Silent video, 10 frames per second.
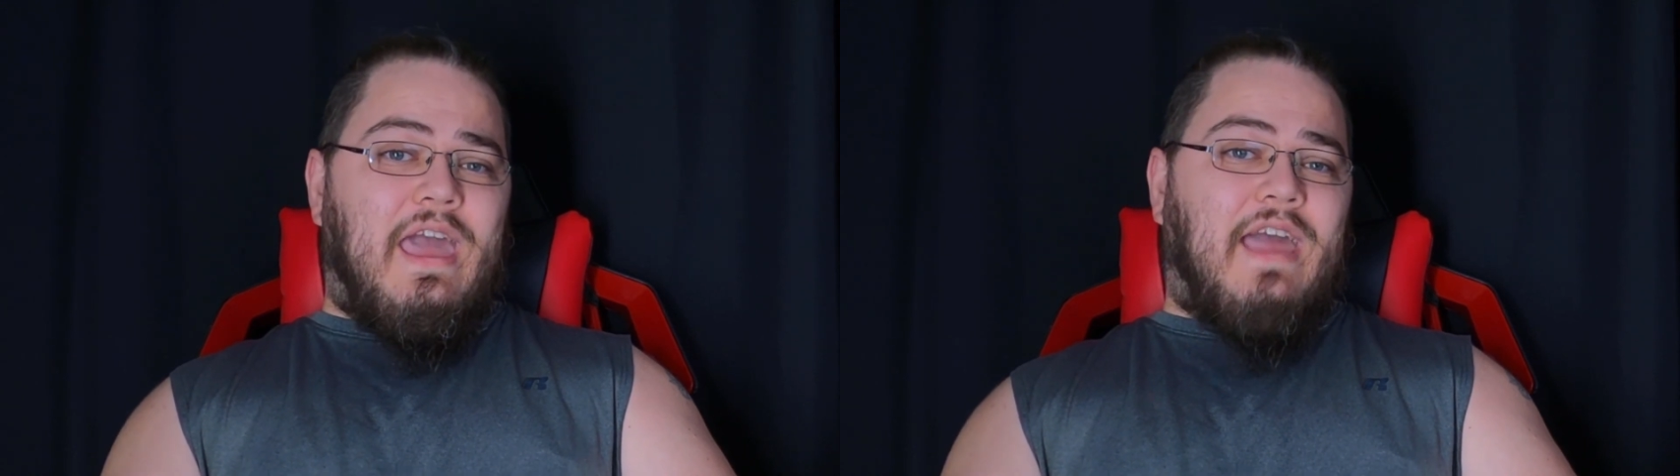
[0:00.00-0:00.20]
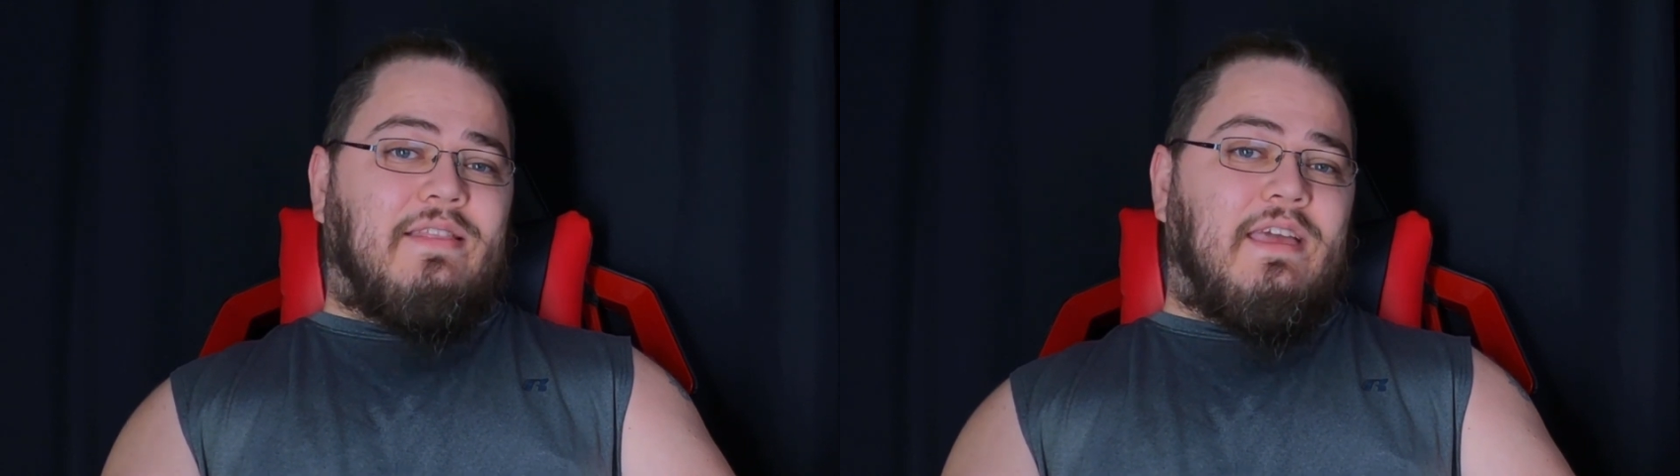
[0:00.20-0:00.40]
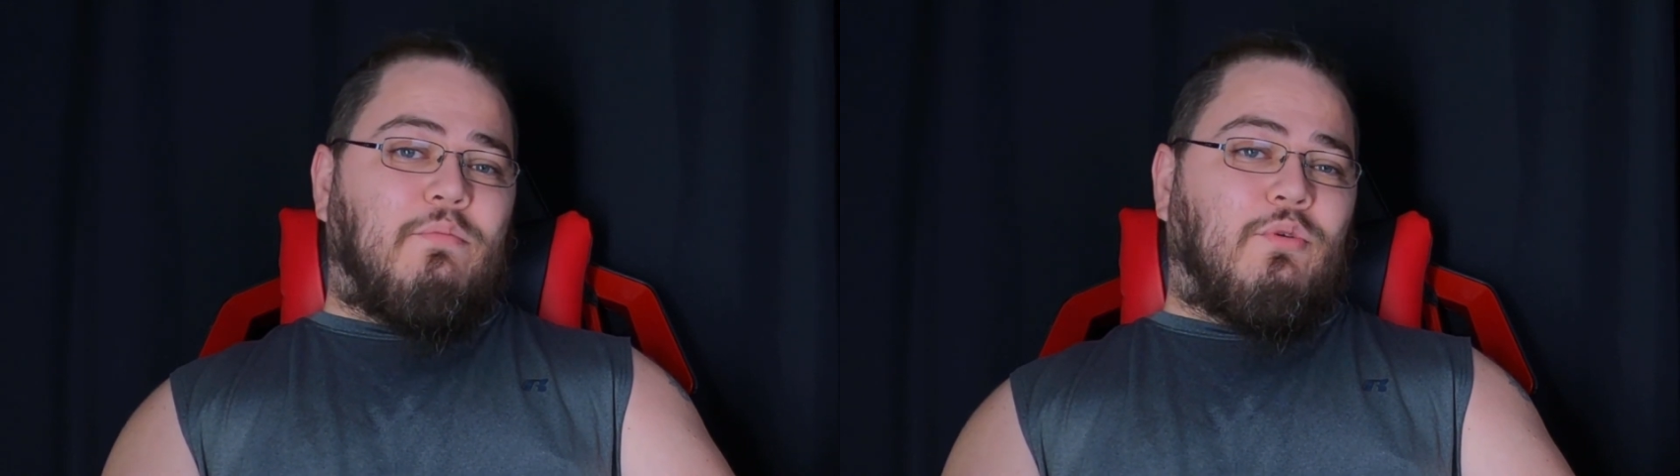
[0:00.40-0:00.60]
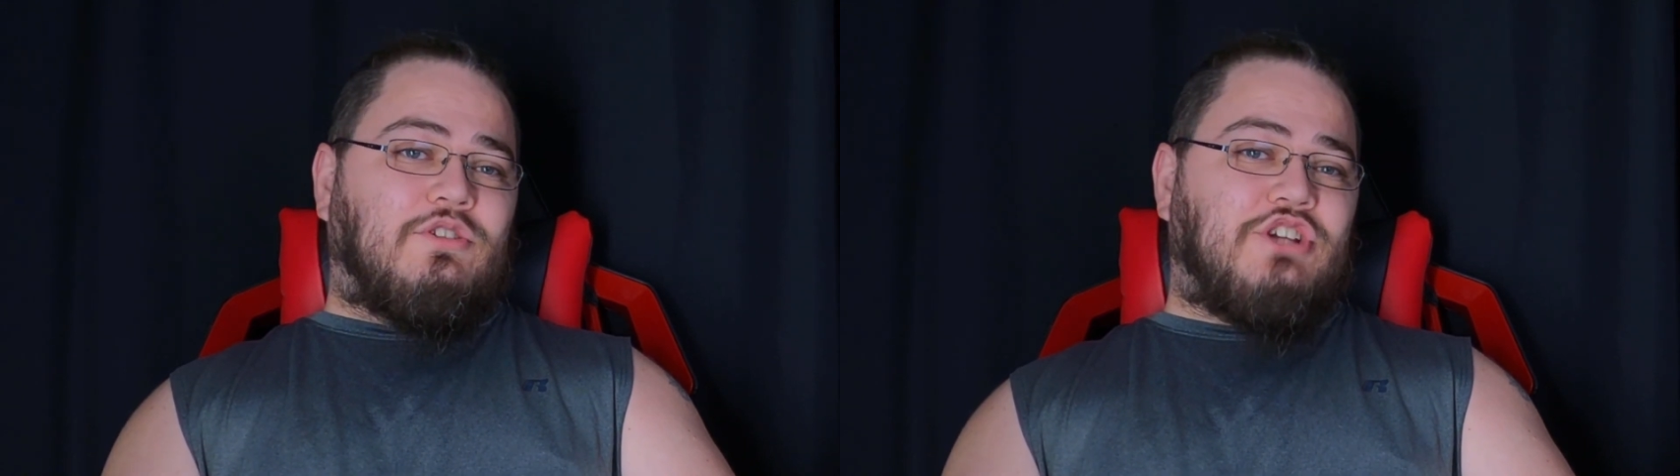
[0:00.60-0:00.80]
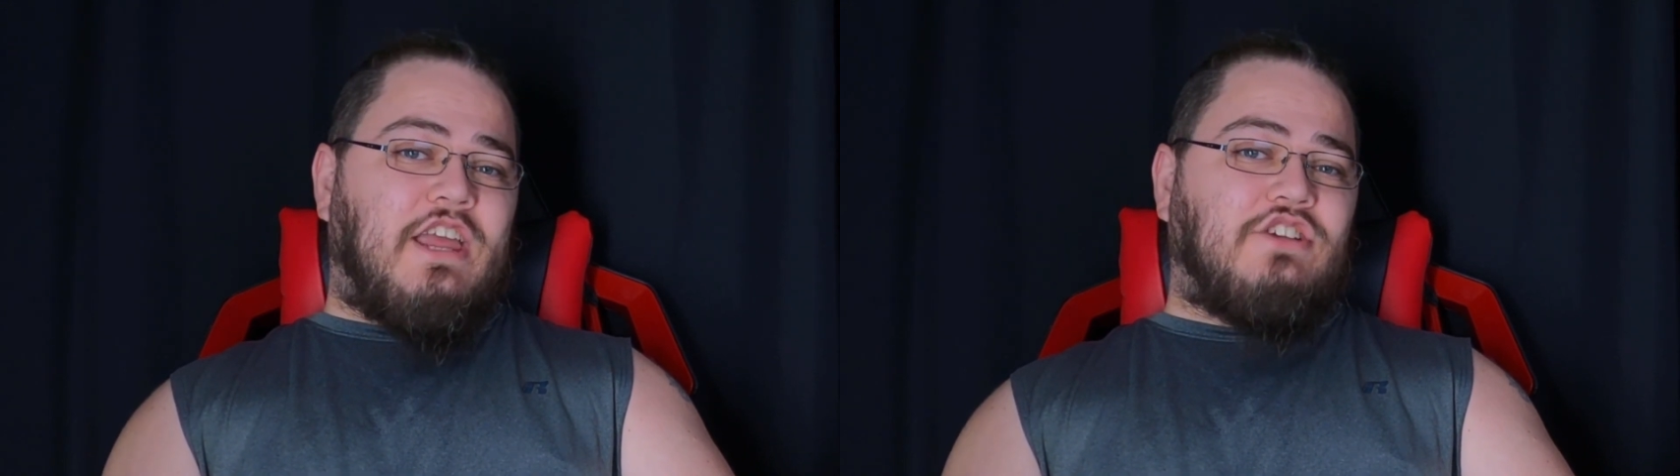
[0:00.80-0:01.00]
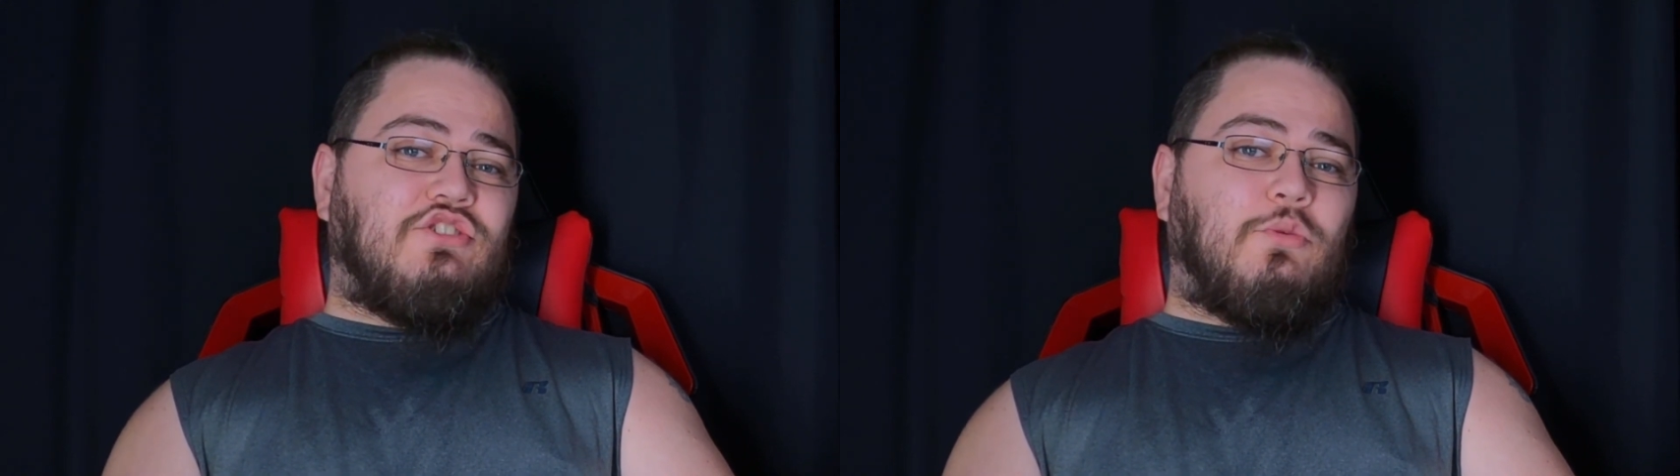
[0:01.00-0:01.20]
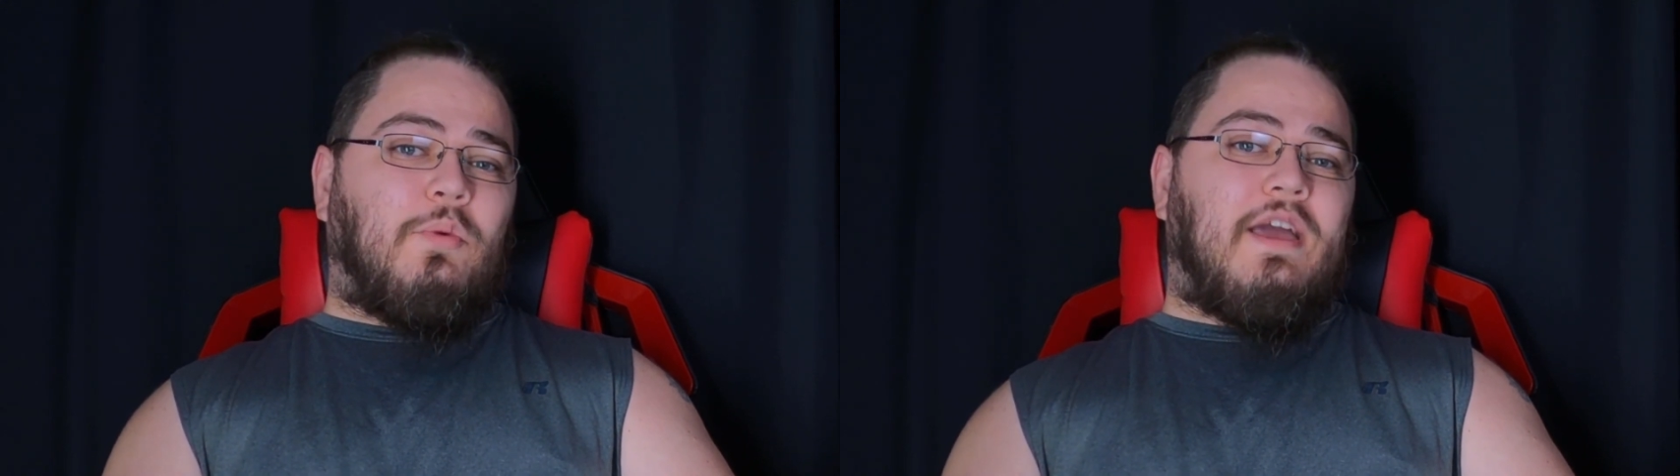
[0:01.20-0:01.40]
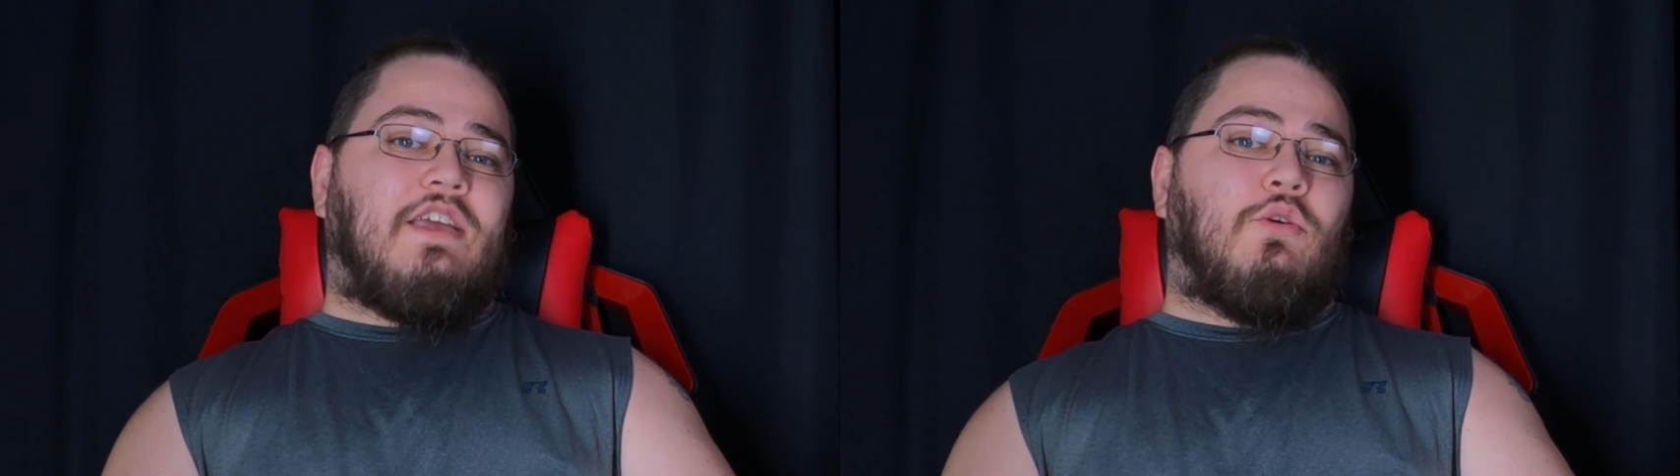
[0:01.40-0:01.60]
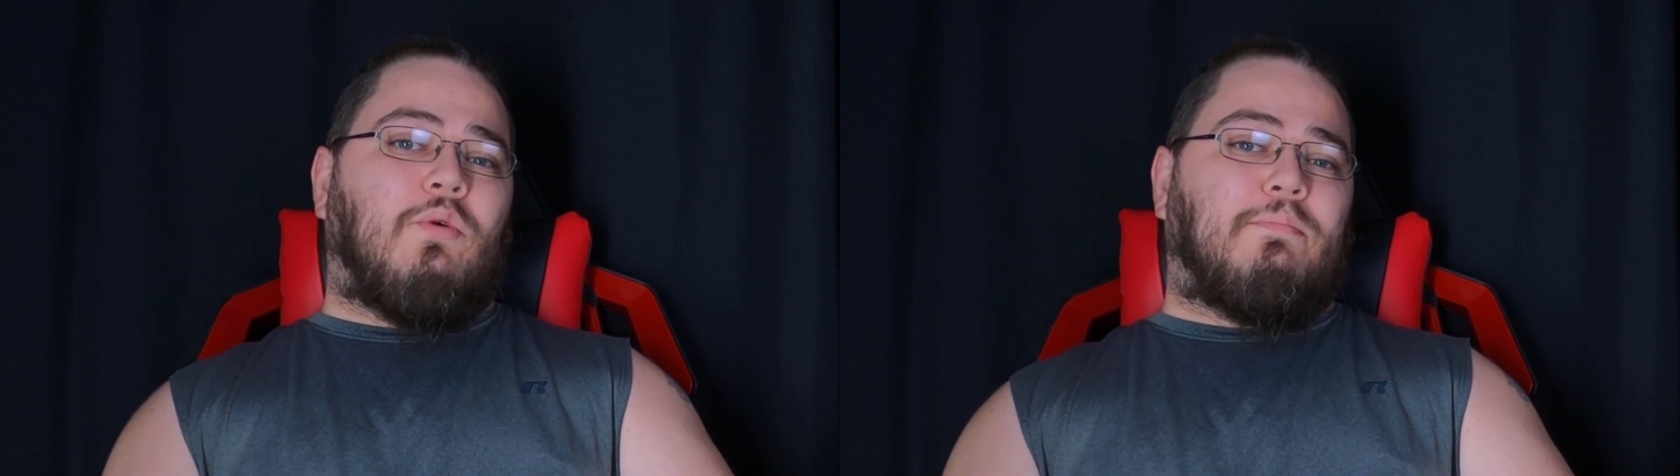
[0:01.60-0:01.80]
and they will change the way you